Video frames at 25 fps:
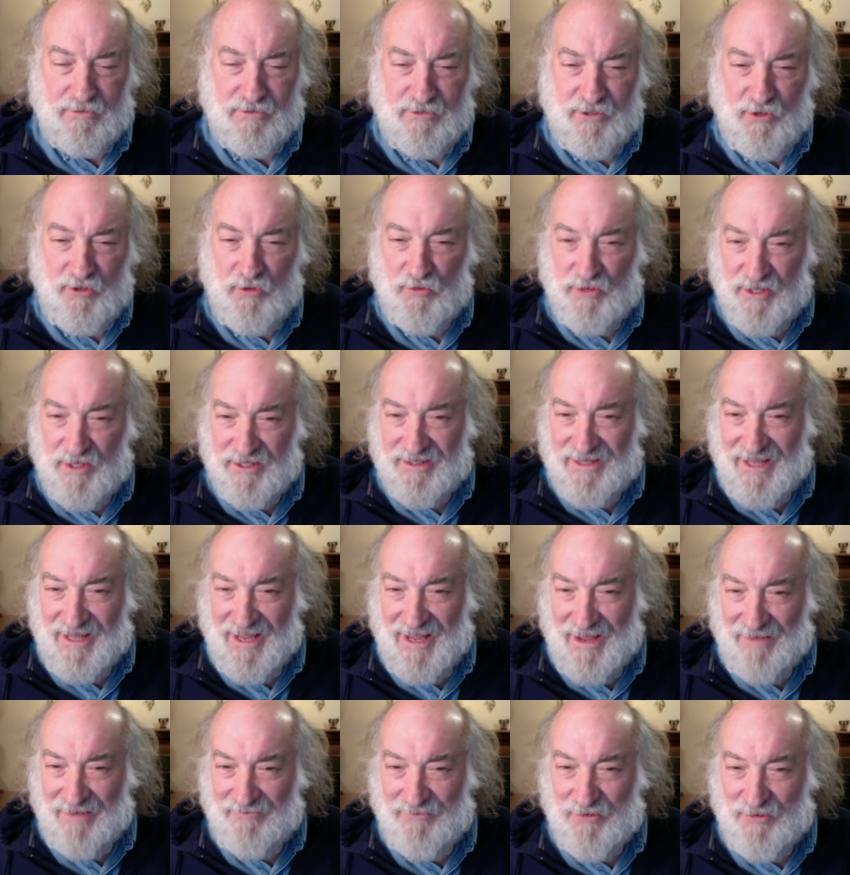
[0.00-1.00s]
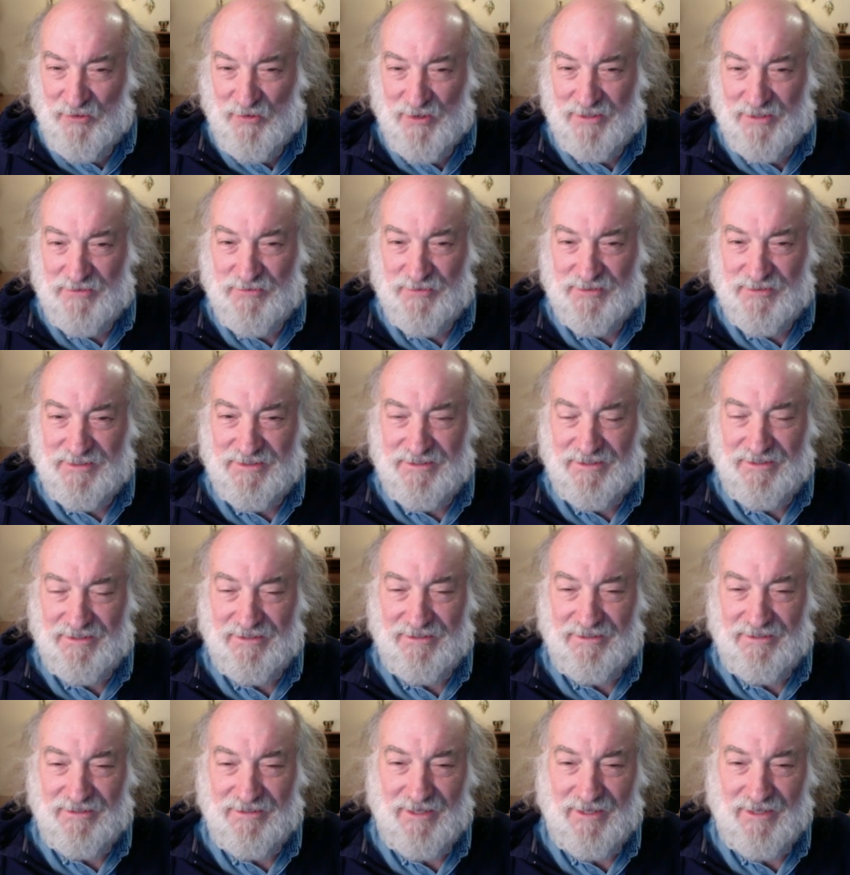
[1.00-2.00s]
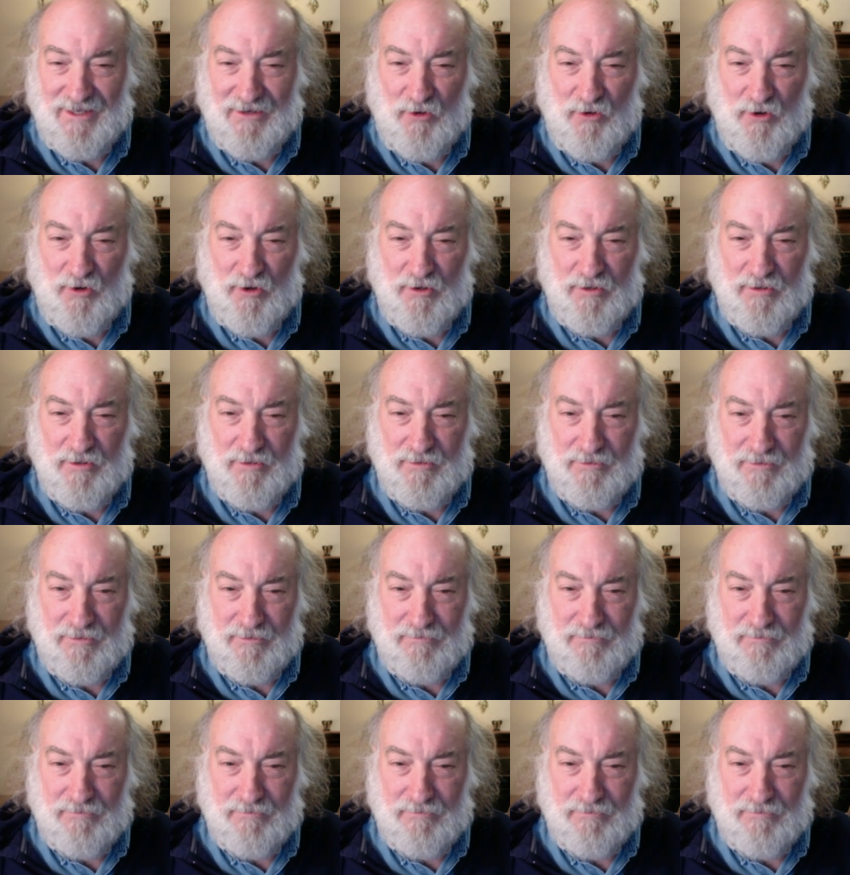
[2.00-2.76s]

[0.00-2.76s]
Do you think they have your interest at heart?